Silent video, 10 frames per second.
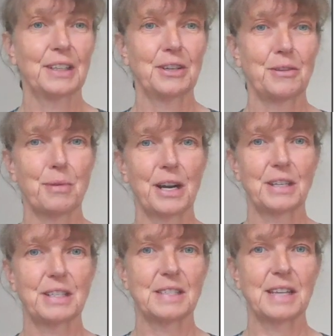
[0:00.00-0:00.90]
clinical
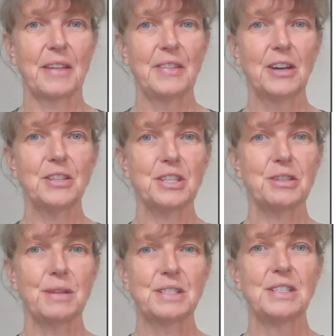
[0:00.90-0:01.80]
practice? And the
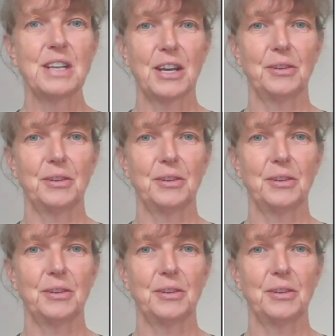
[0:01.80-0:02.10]
answer is no.